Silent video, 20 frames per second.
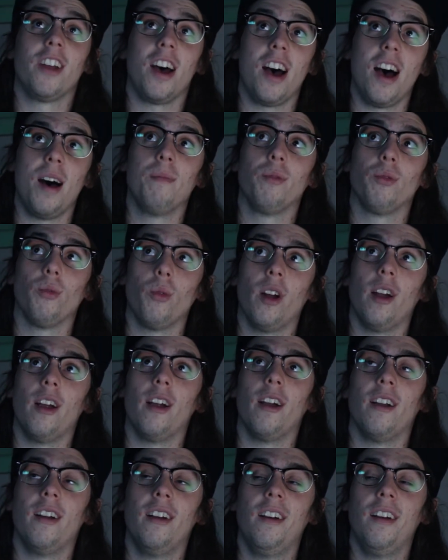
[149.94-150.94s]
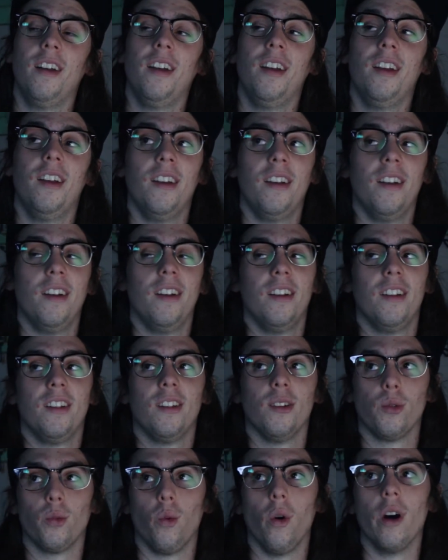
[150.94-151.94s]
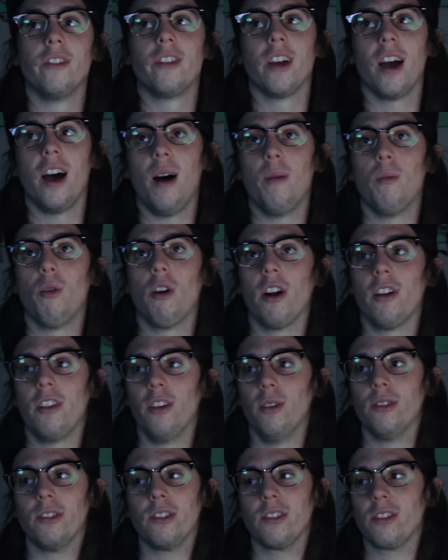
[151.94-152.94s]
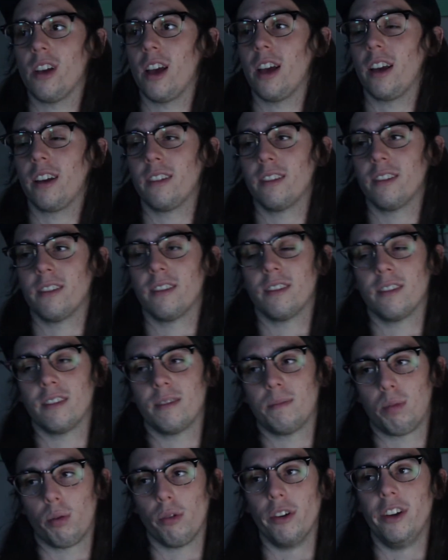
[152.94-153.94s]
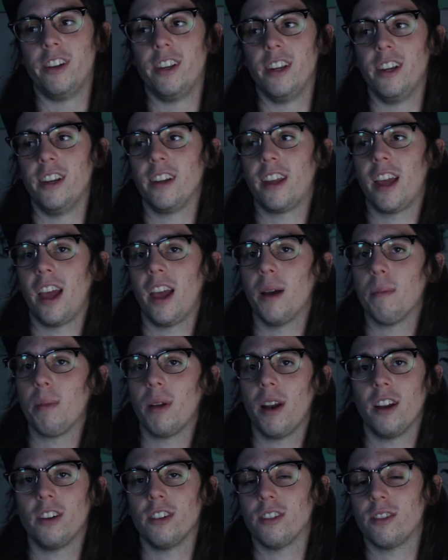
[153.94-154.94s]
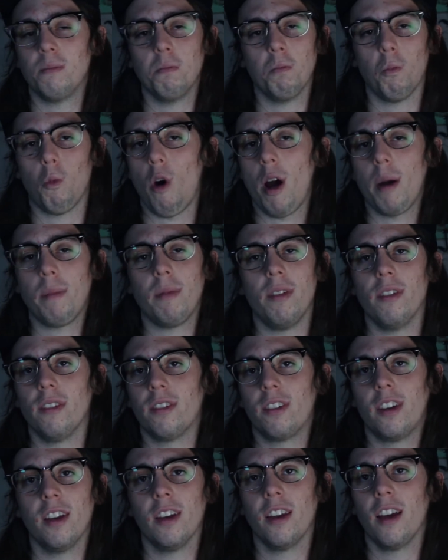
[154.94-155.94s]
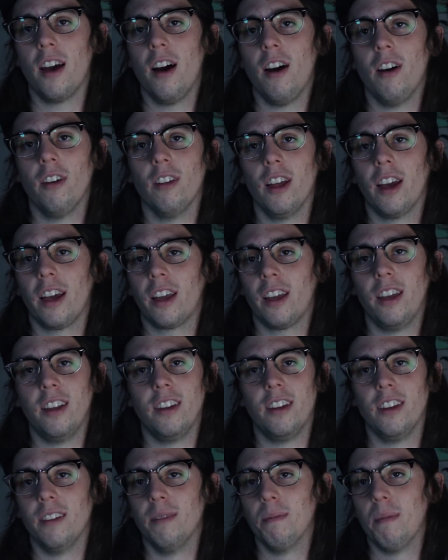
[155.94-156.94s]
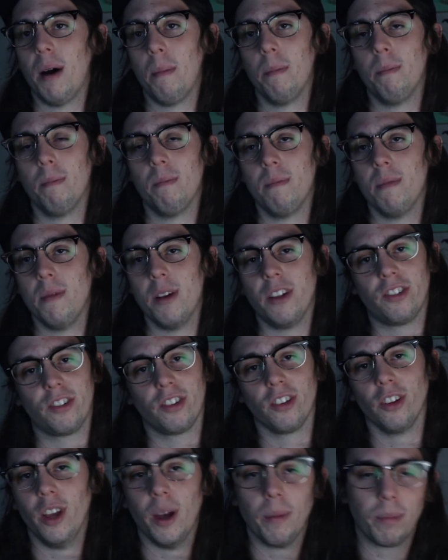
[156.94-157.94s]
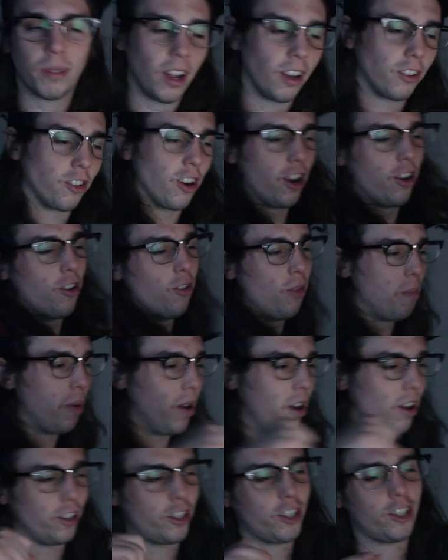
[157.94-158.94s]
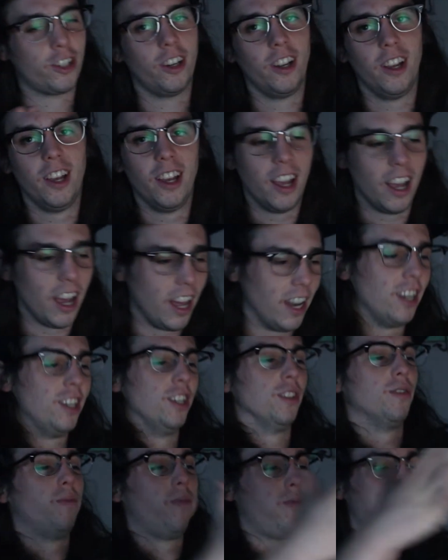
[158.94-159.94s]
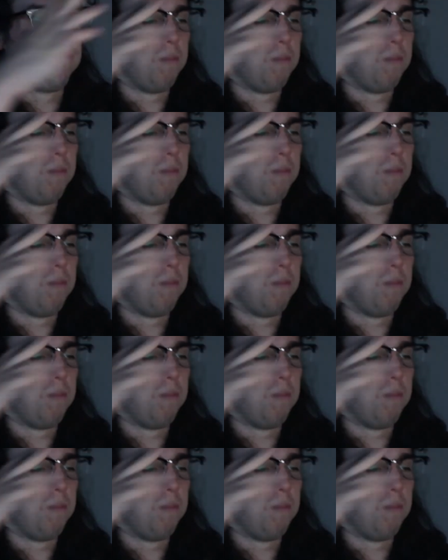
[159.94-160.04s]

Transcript: times where there was one time where there was this preteen camp and I just wiped this kid out. It slipped. I tried to do the punch and it just